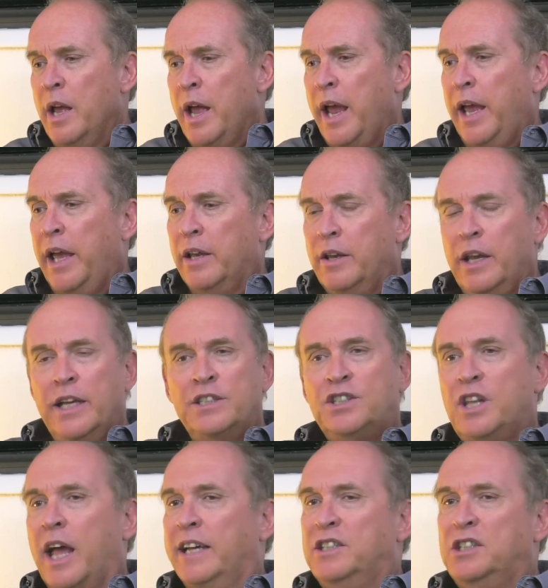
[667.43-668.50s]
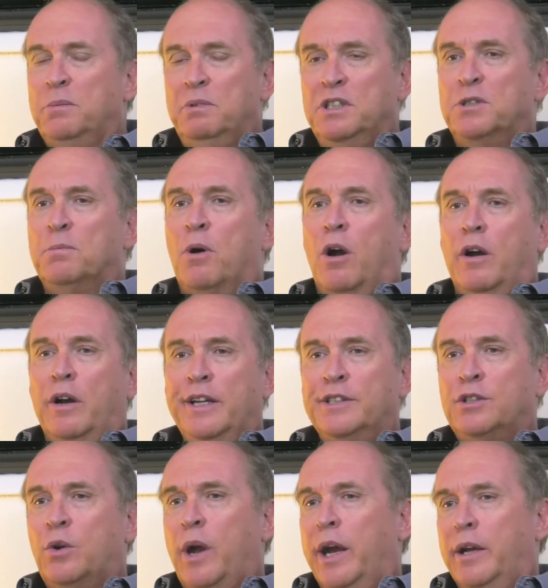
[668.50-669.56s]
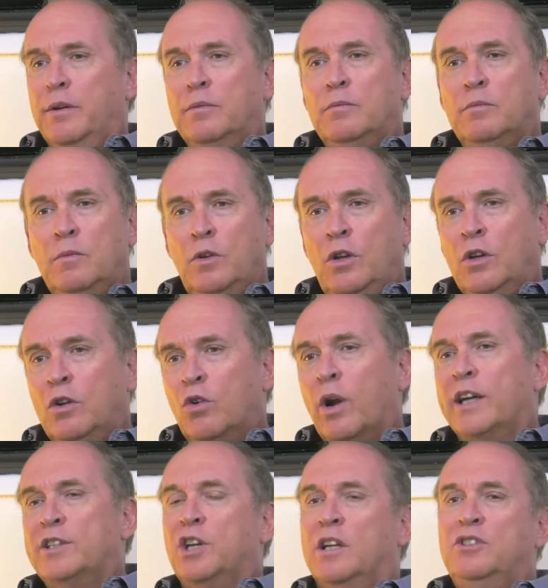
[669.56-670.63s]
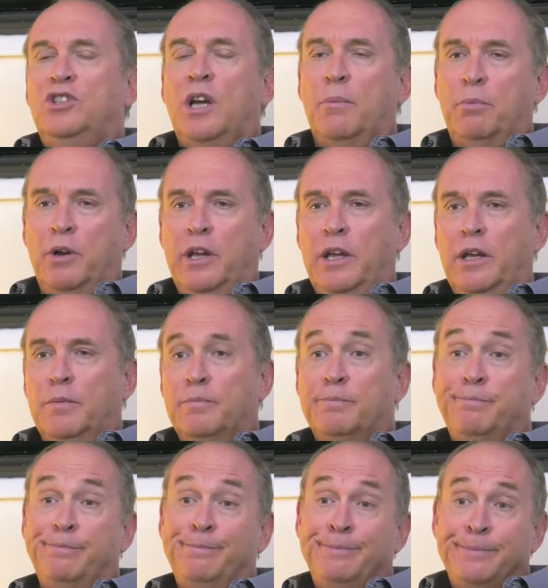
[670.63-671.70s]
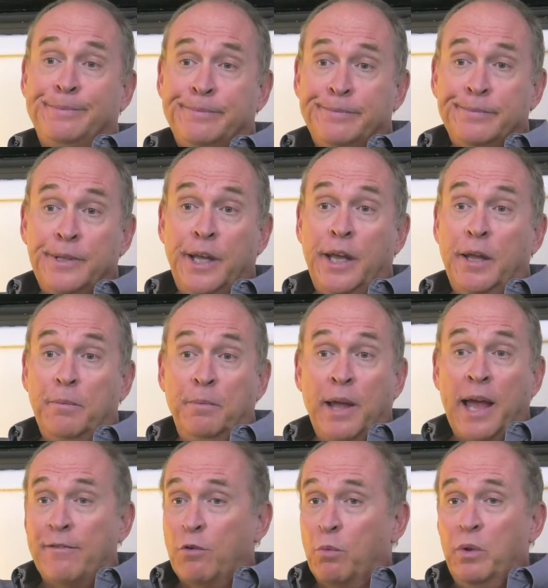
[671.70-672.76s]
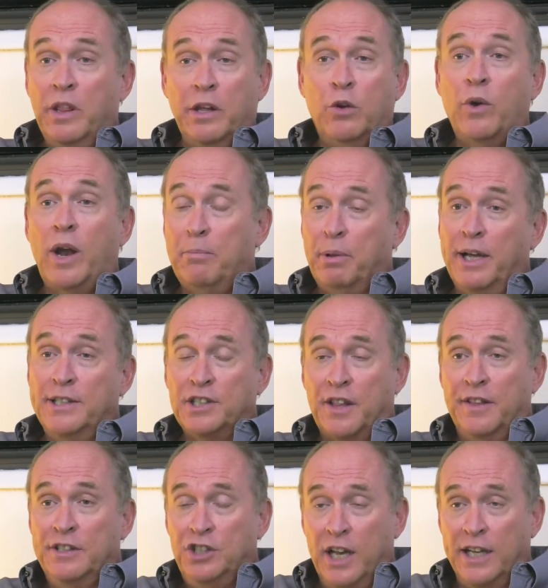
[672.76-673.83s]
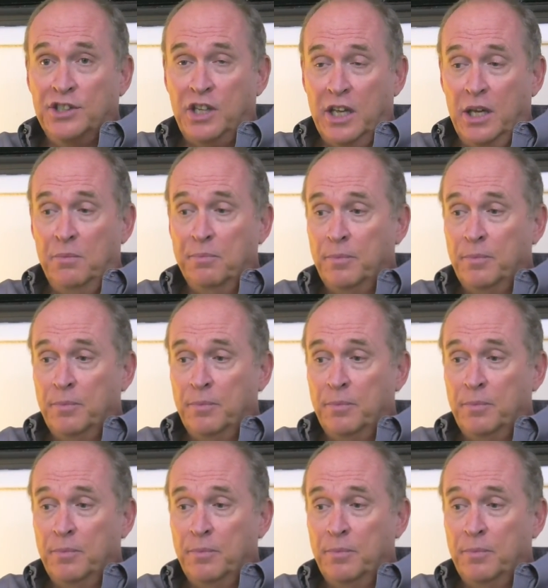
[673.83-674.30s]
And it's nice to be smart. It's great. You crush on Jeopardy. You can have a really great place on the chess team.